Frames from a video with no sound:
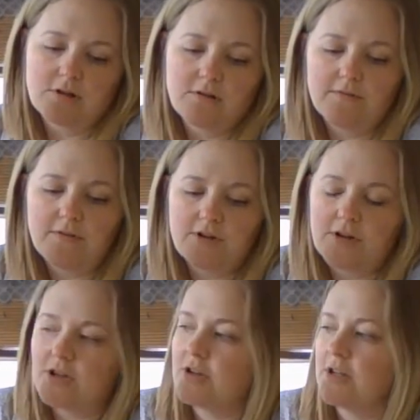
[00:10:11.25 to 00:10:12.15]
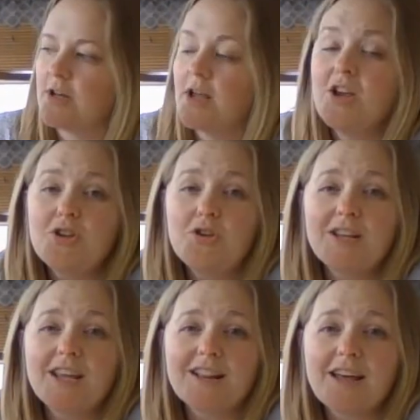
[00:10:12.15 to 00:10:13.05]
Very good. You can
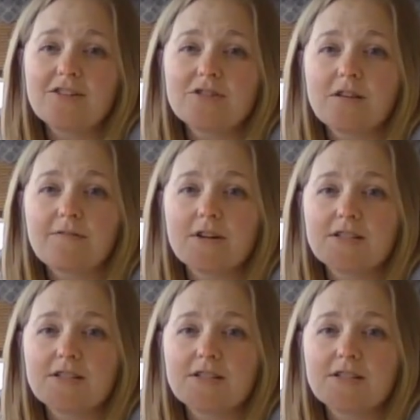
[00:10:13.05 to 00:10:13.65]
add a letter to the front